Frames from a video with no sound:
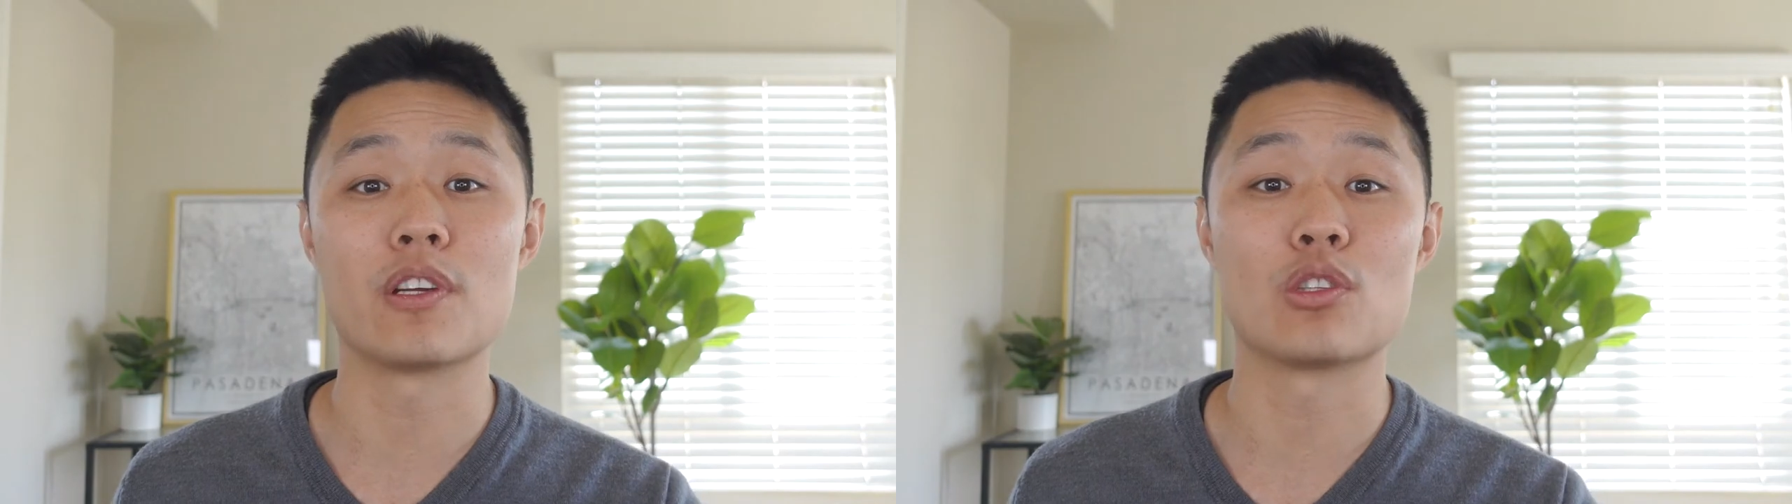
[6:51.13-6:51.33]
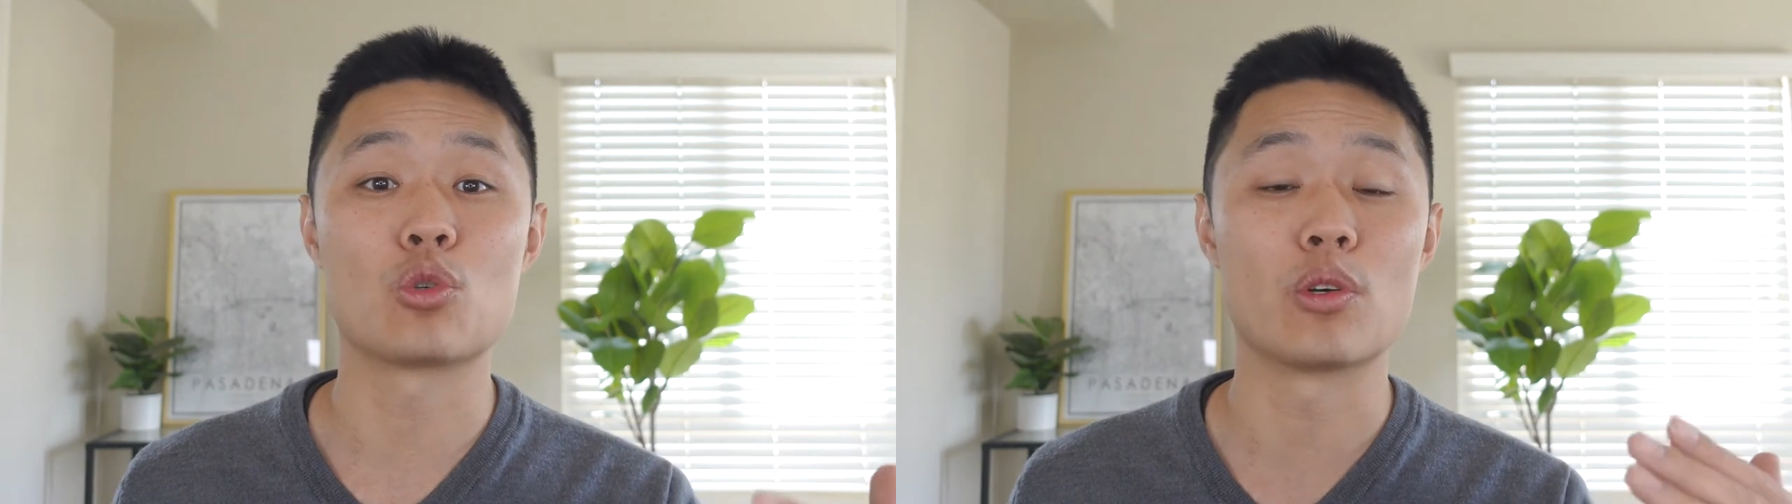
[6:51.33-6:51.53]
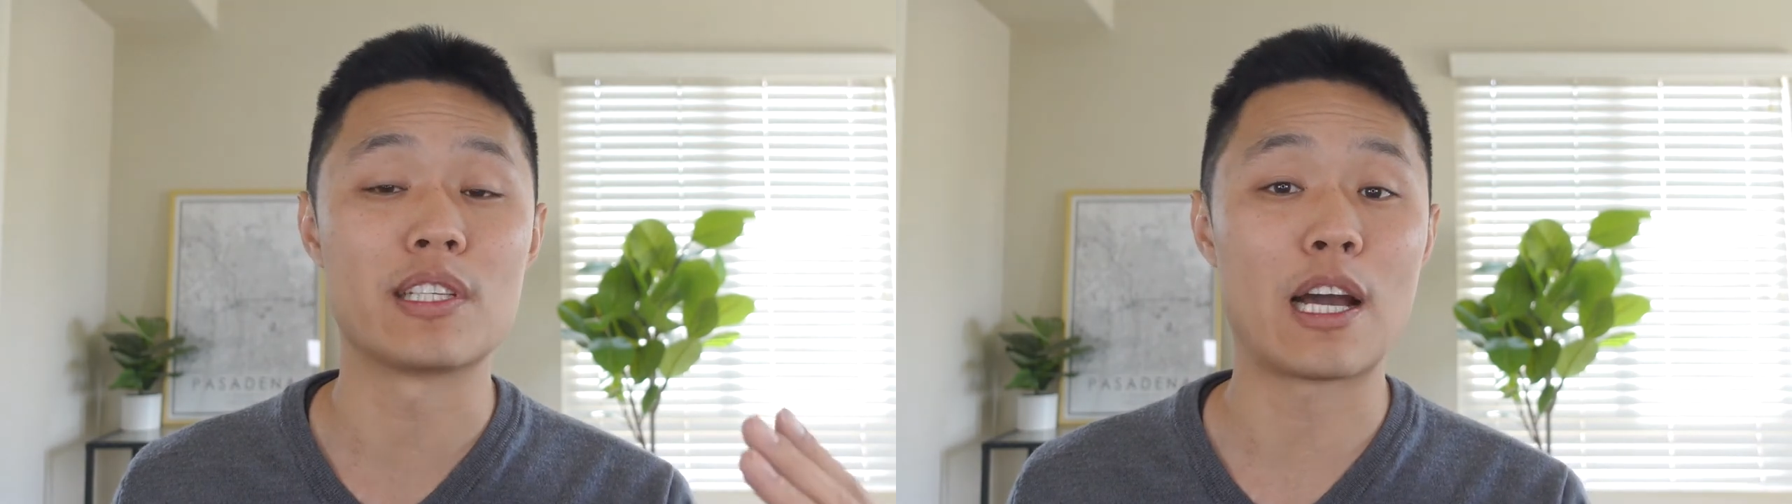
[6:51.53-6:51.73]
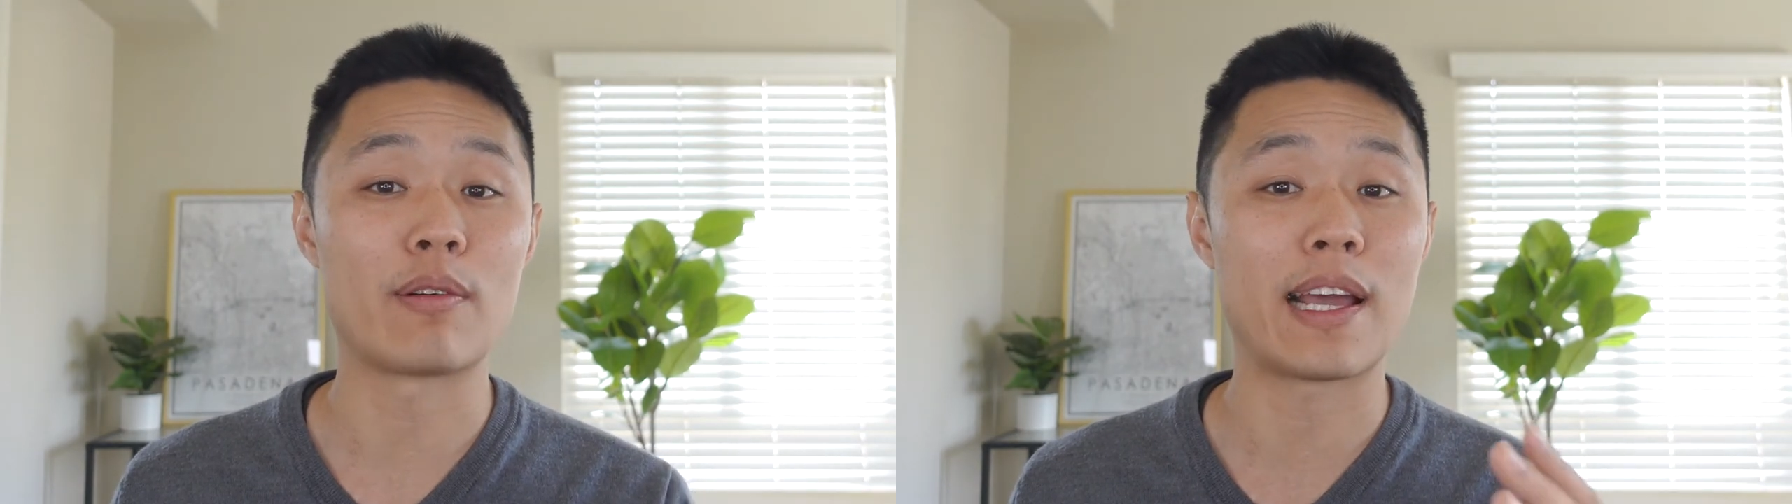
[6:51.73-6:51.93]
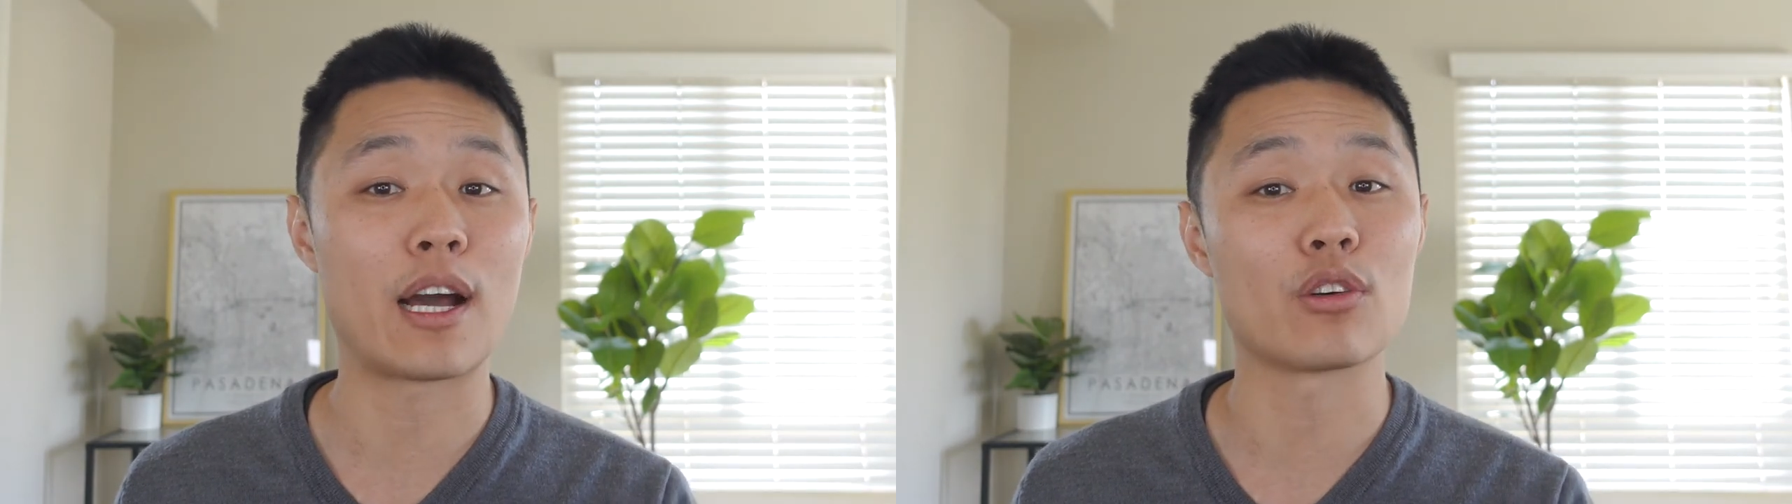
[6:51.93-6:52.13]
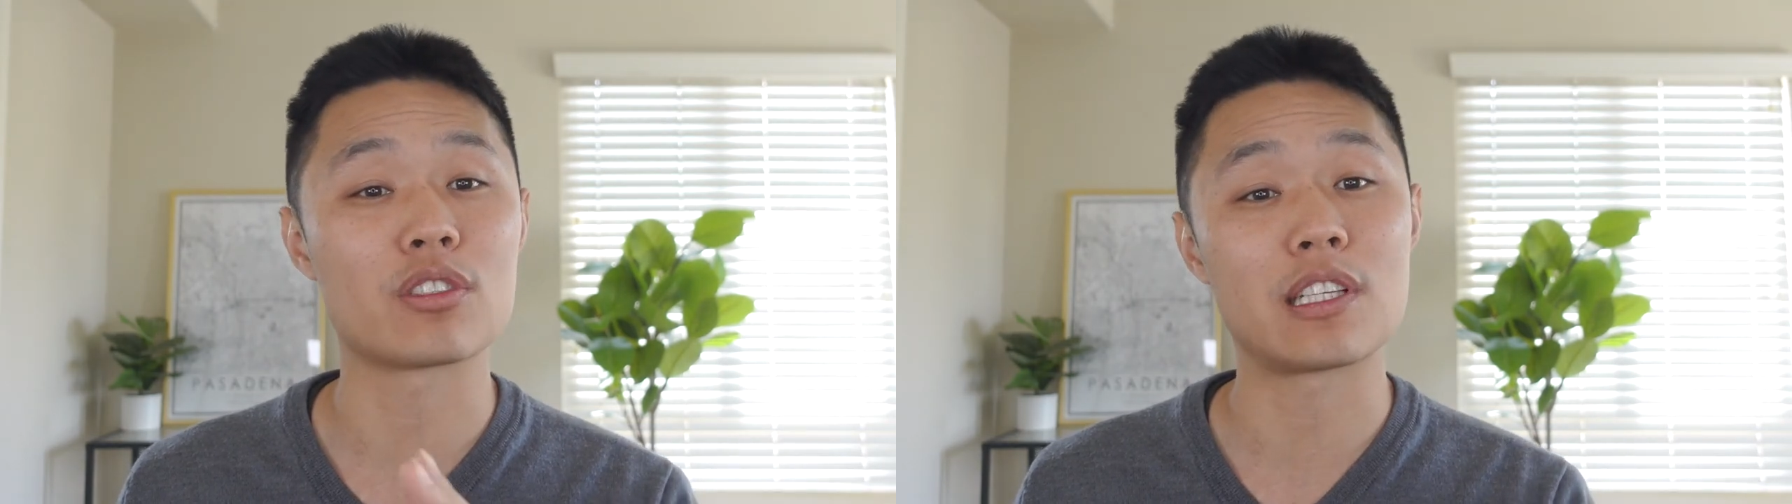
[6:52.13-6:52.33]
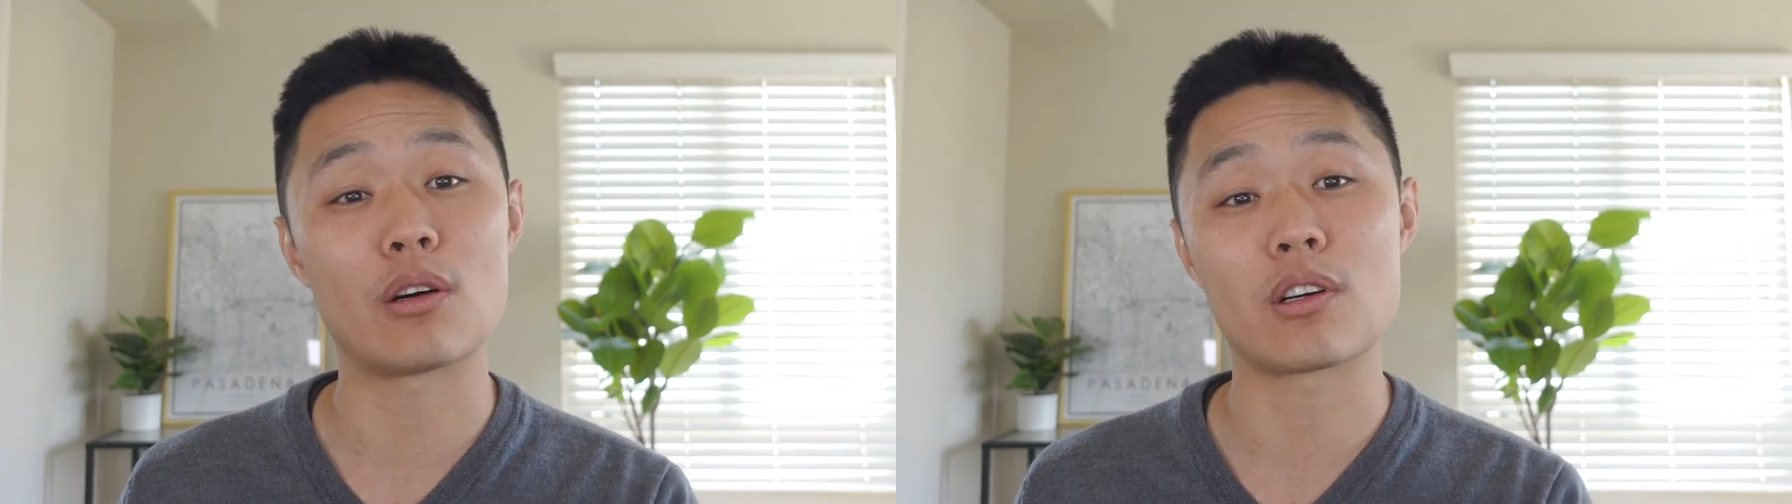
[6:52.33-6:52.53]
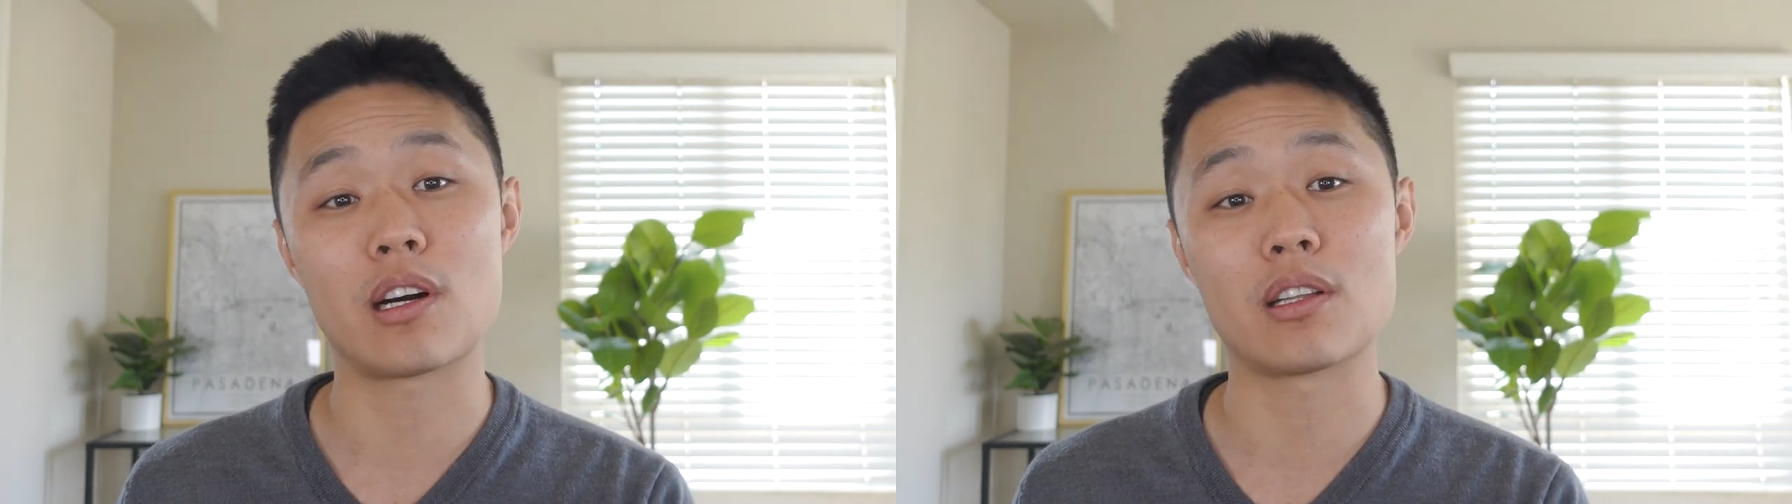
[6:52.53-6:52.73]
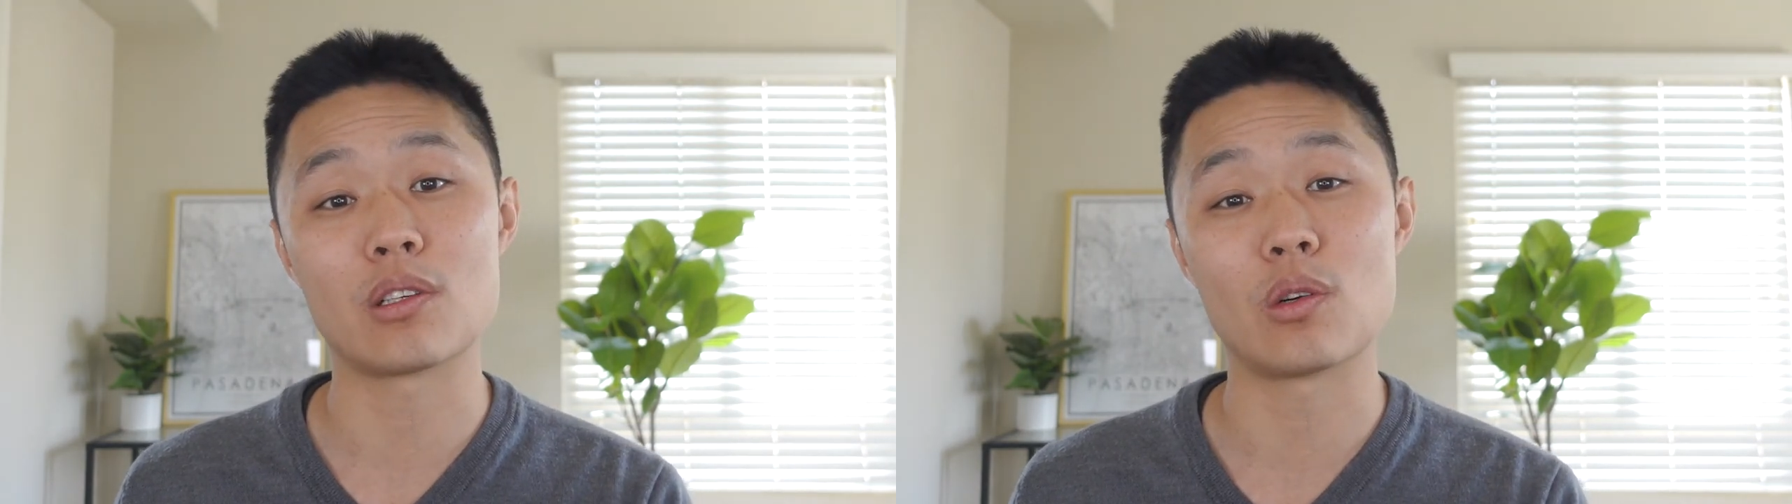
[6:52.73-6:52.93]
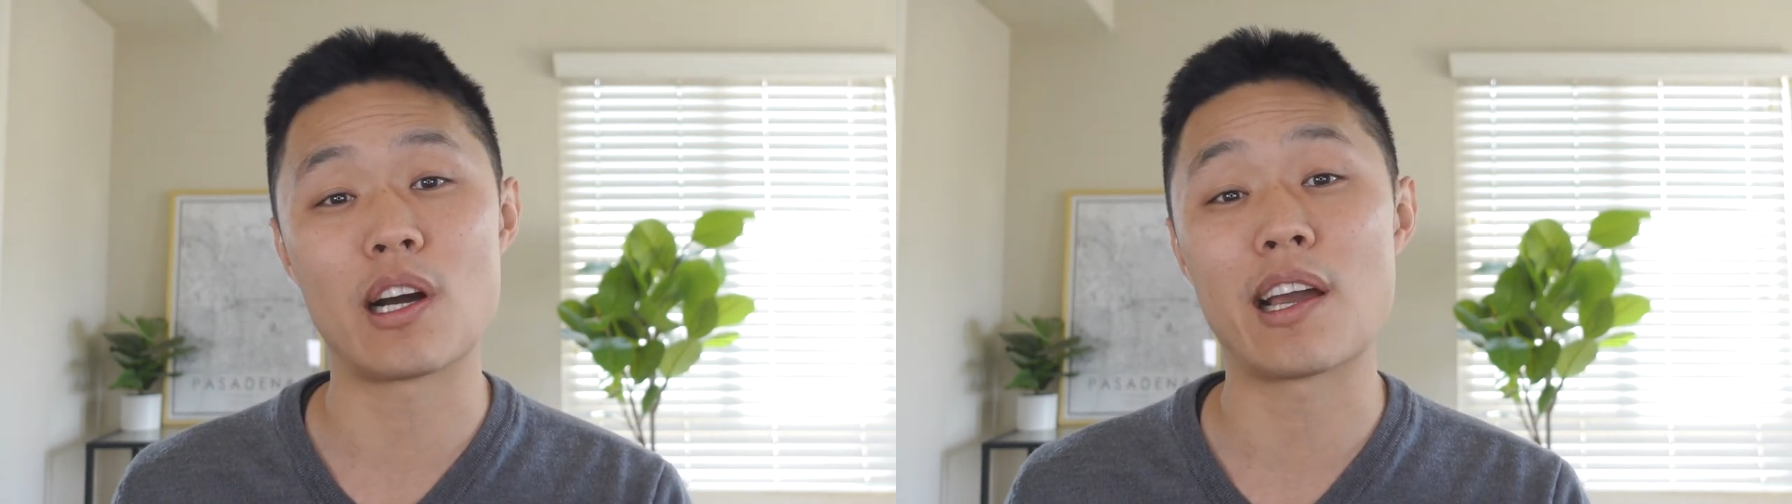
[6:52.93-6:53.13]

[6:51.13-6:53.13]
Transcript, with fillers: into a townhouse-style condo, I